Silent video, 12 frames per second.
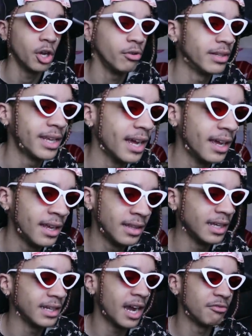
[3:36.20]
don't care.
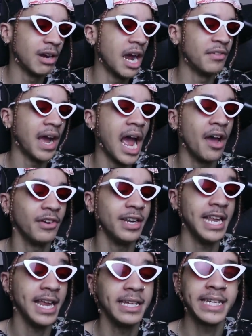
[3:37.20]
Like, I'd rather have
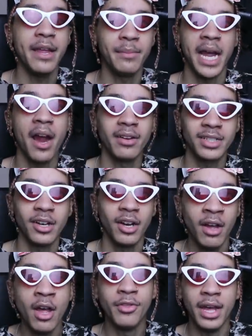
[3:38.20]
an in-game
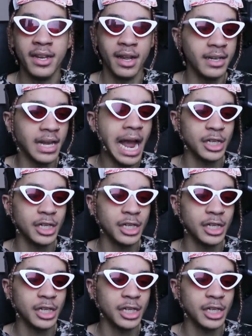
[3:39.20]
character than an